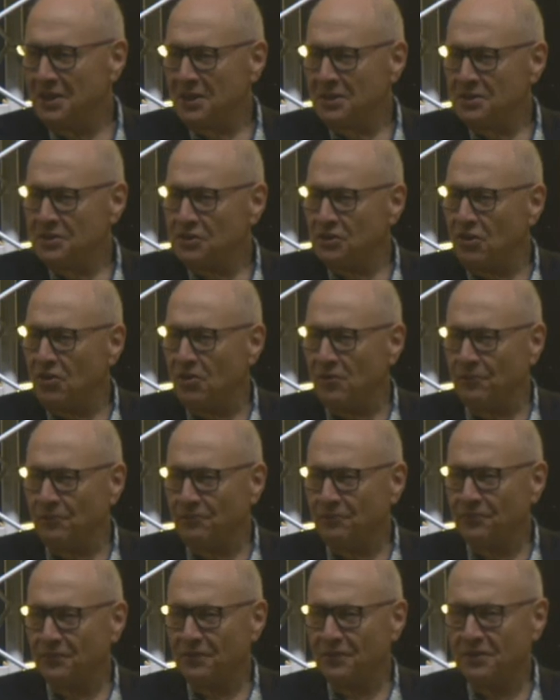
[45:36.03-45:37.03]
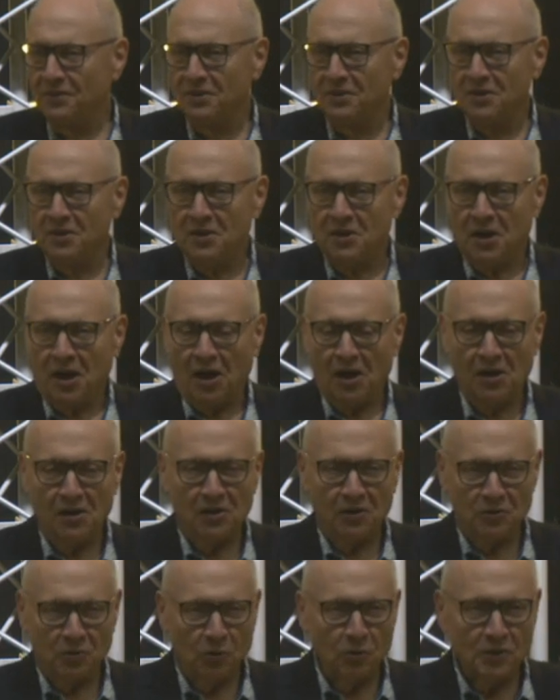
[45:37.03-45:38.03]
So, are
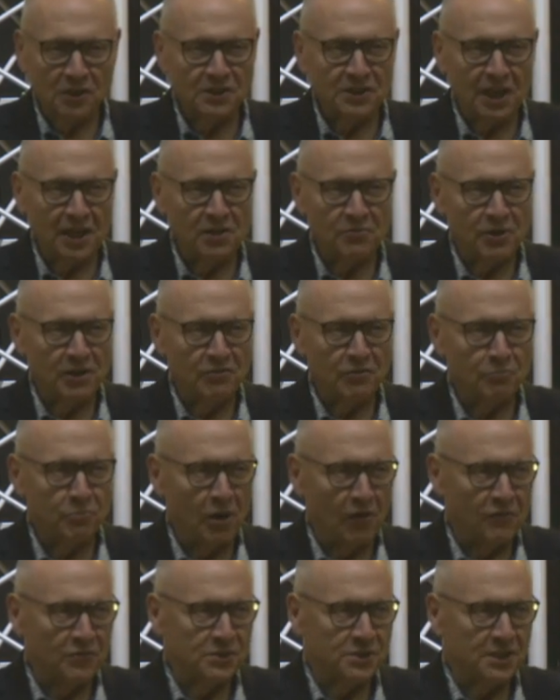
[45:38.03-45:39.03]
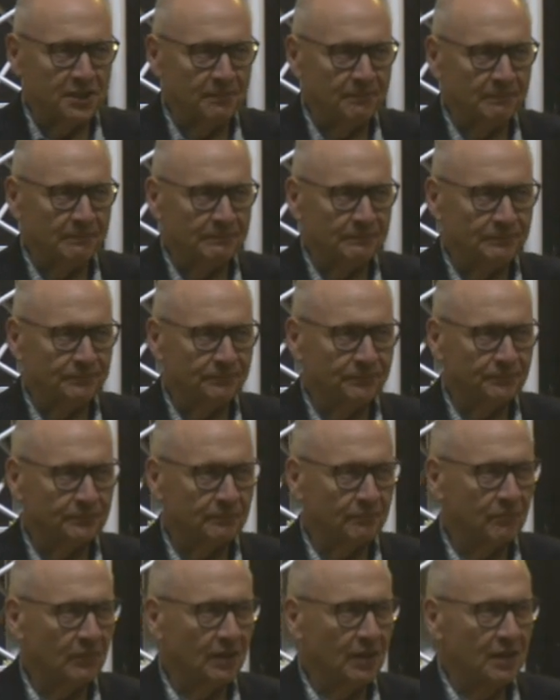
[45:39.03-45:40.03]
you all excited, ready for prophecy?
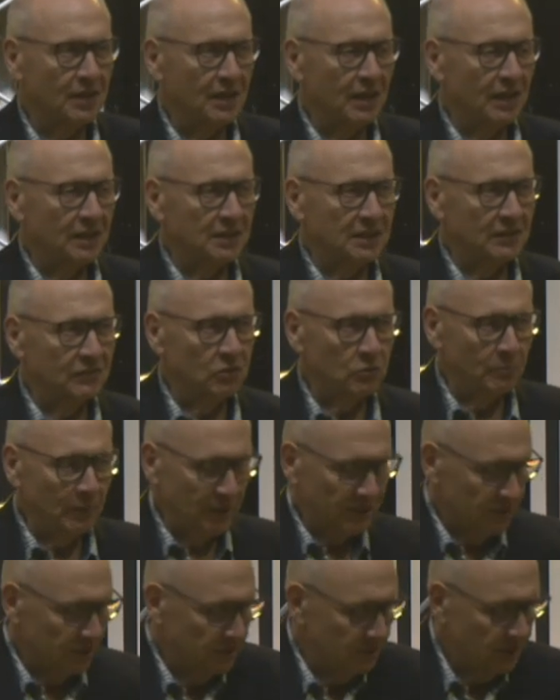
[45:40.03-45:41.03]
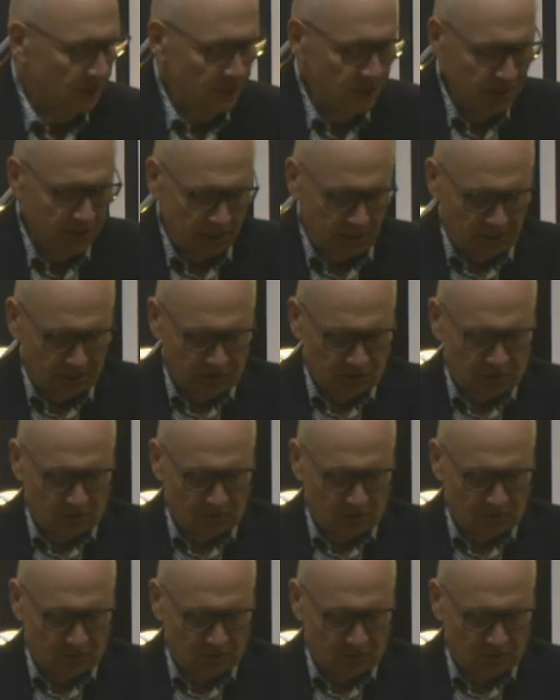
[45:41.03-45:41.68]
I'll give you about 10 seconds to